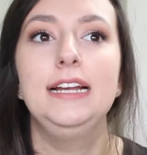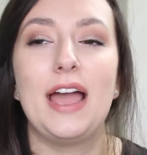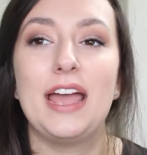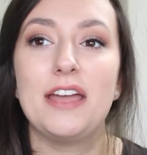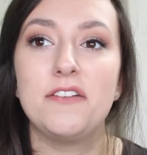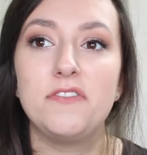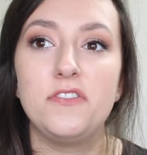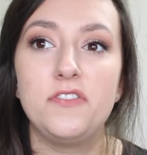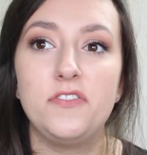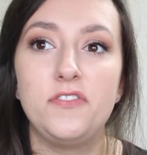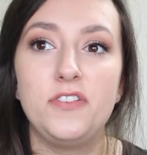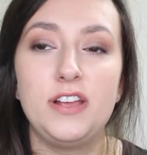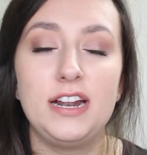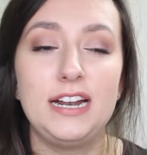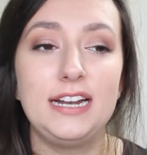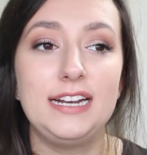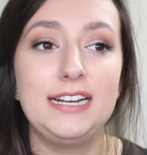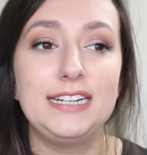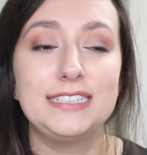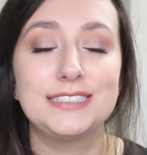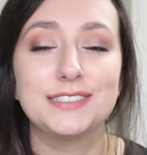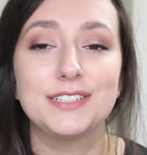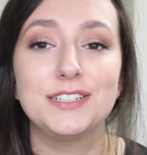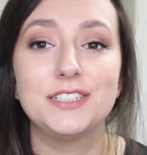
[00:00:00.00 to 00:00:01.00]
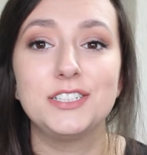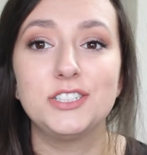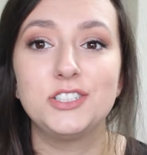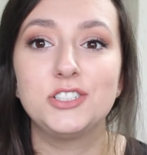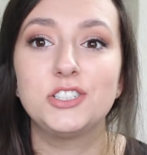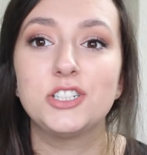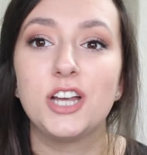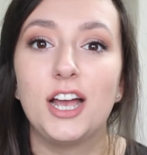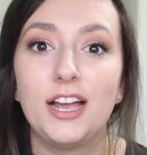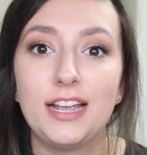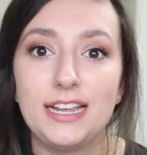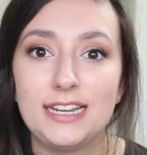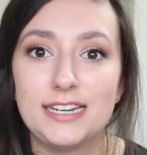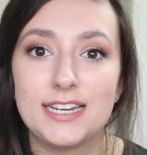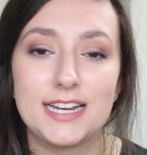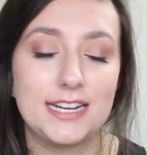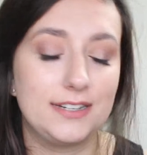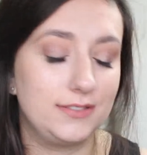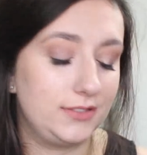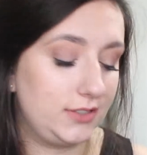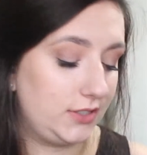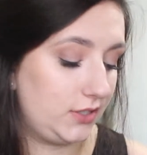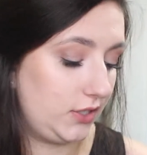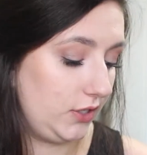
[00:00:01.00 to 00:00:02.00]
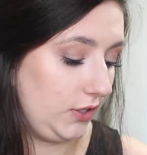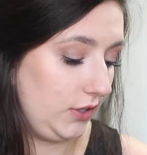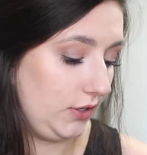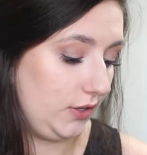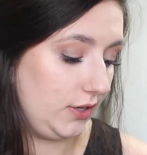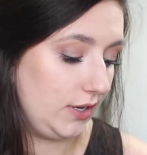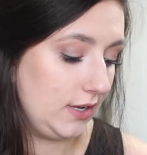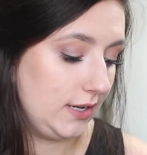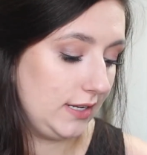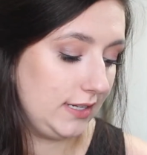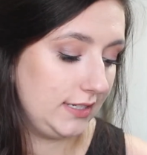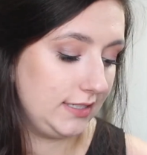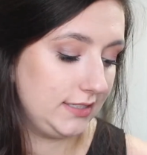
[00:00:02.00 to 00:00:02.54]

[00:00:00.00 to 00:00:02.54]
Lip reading: I have a feeling it's going to chuck it down soon,